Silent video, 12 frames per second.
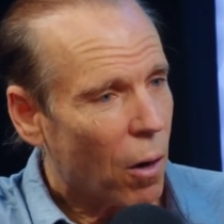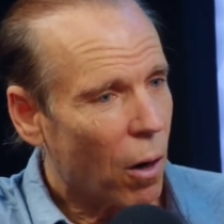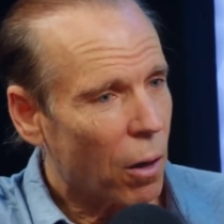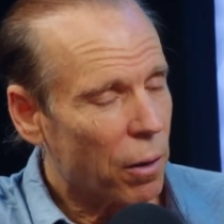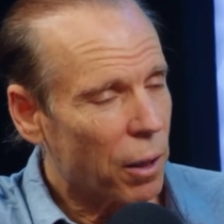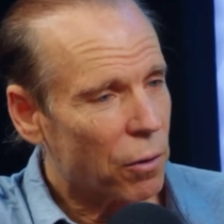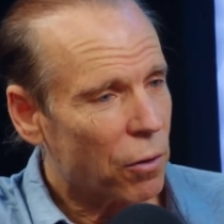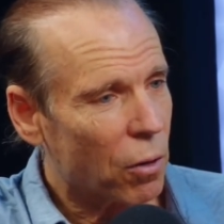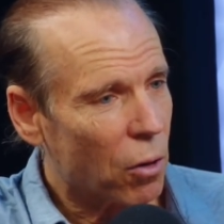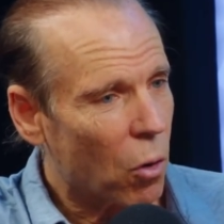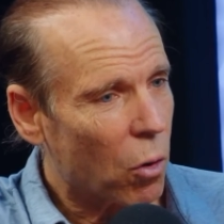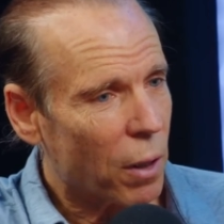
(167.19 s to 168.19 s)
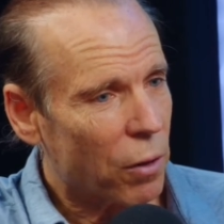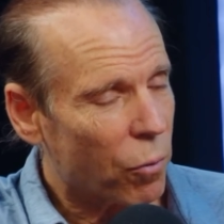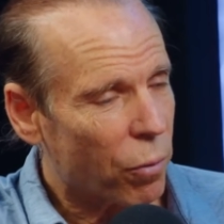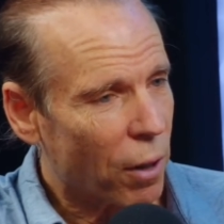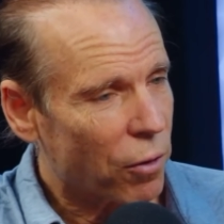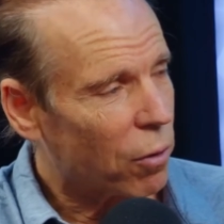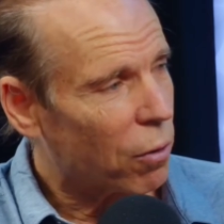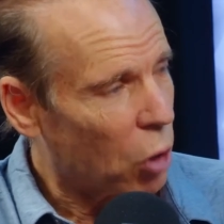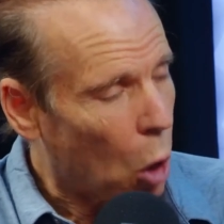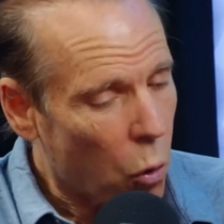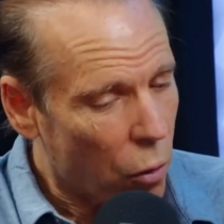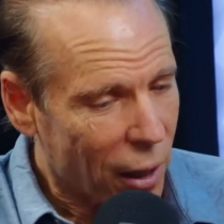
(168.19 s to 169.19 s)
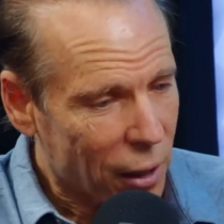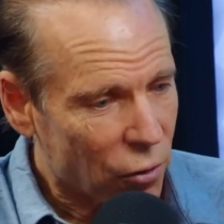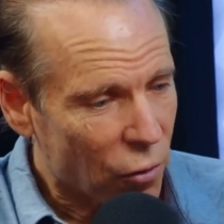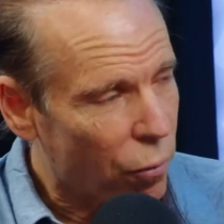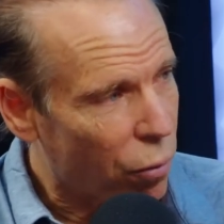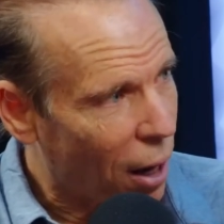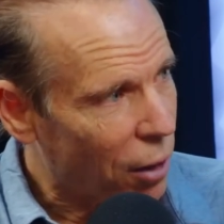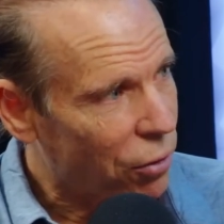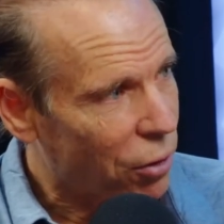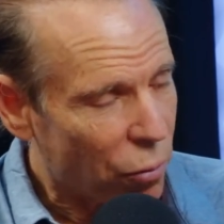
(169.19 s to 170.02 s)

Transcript: are linked to lower rates of breast, lower rates of breast